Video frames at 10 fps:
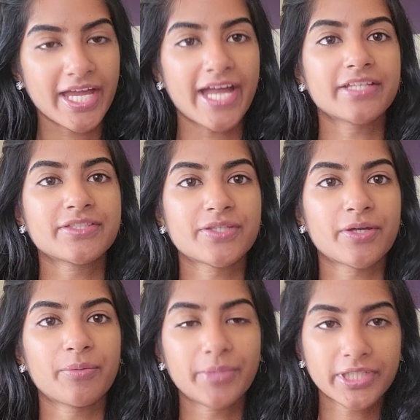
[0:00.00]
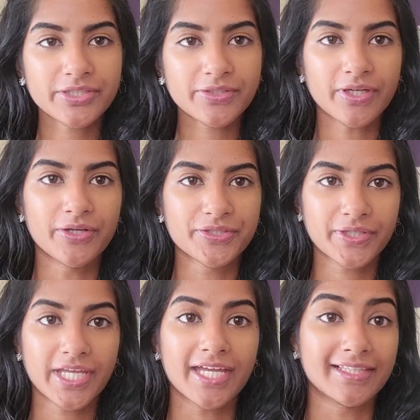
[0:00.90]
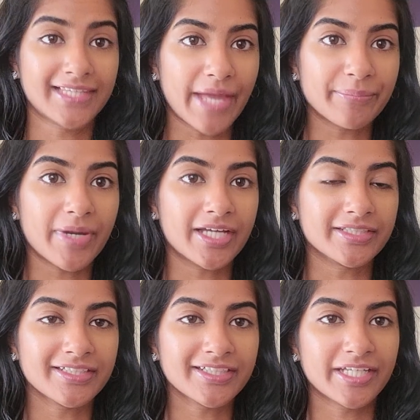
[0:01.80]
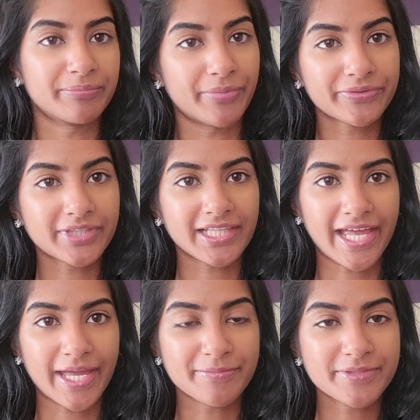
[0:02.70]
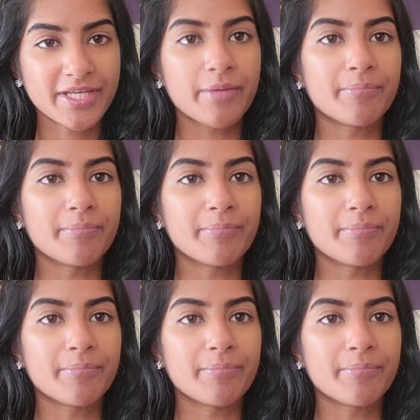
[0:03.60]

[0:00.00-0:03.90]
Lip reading: and so because you also get a lab partner in both the labs,